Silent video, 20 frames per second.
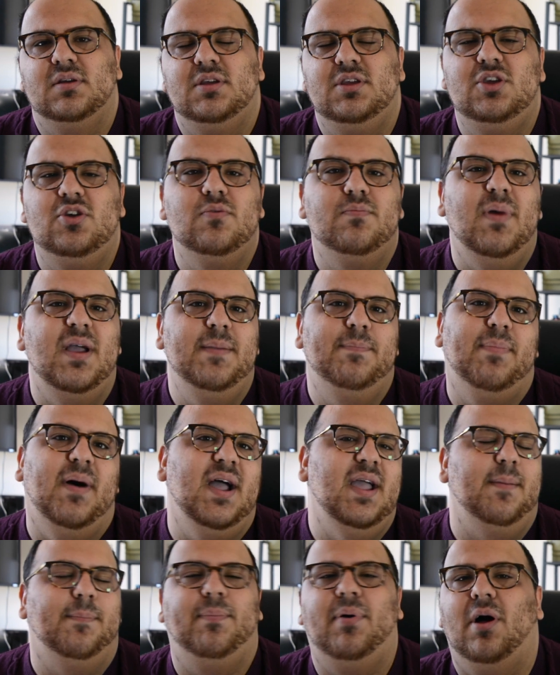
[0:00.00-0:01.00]
You might
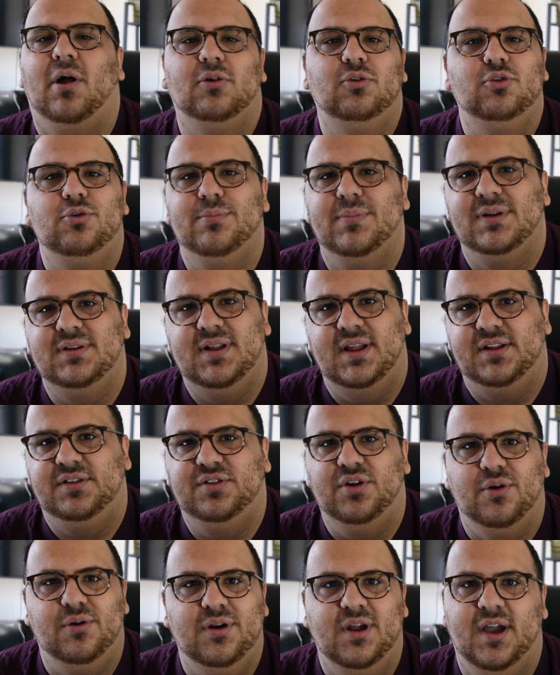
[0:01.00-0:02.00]
buy a Paul Newman
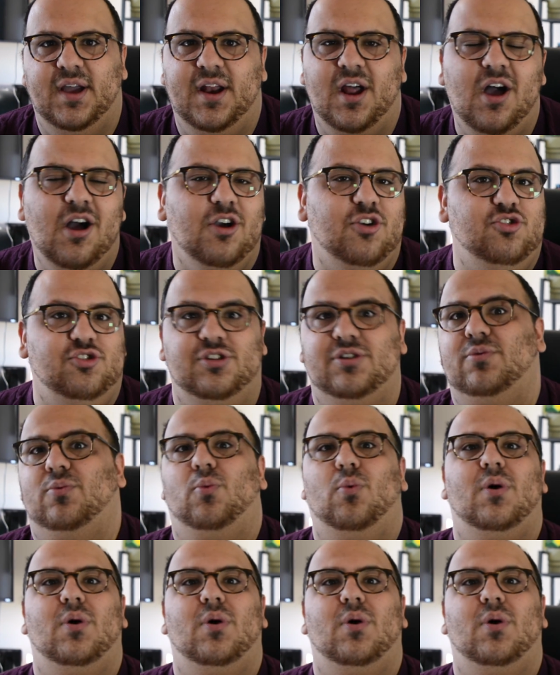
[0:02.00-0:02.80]
Daytona at auction,